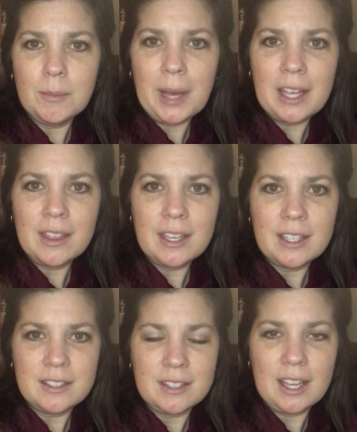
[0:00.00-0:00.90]
buy
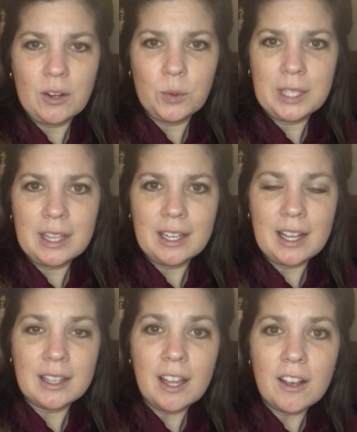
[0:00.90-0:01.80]
things that
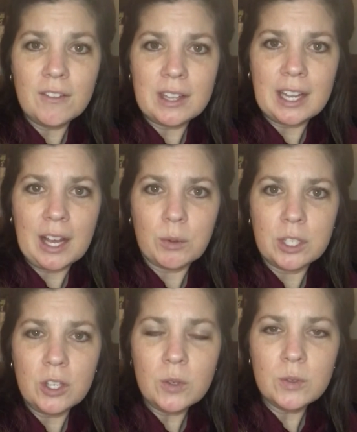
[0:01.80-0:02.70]
I love and that I will
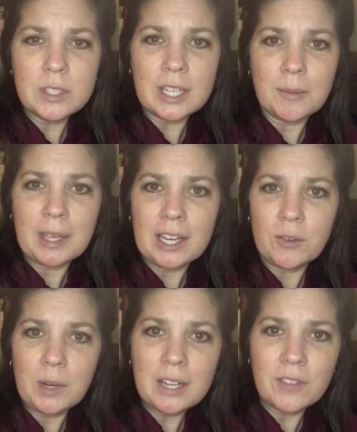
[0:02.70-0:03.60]
use, and I'm
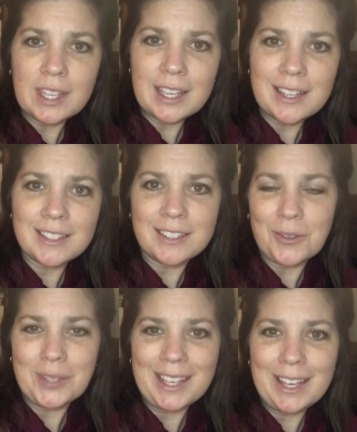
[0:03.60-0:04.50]
getting rid of things to
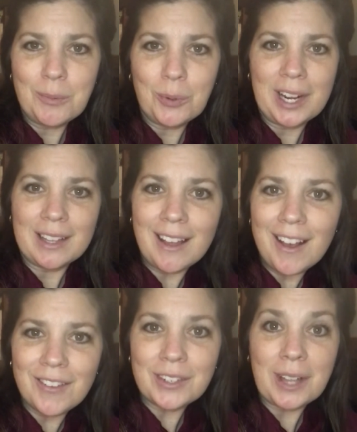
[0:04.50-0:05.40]
only keep what I
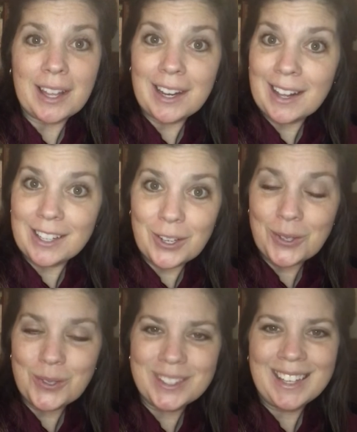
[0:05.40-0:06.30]
love and that I
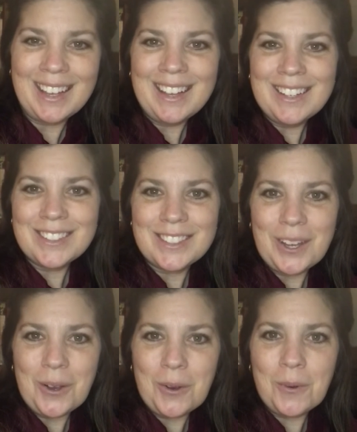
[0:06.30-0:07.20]
use.
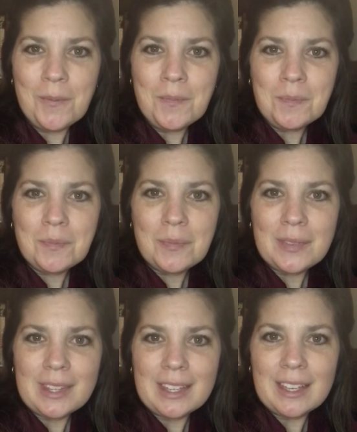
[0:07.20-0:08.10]
So
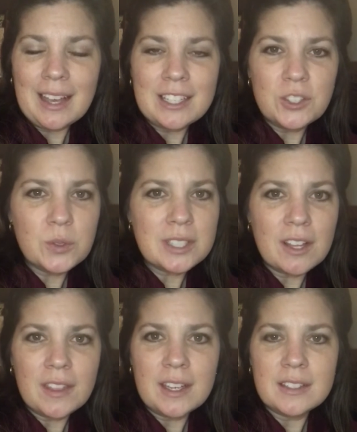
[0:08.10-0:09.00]
I do
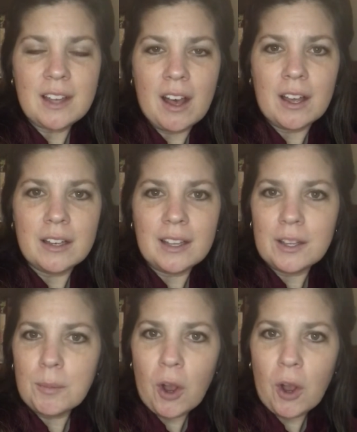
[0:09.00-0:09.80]
sell things on like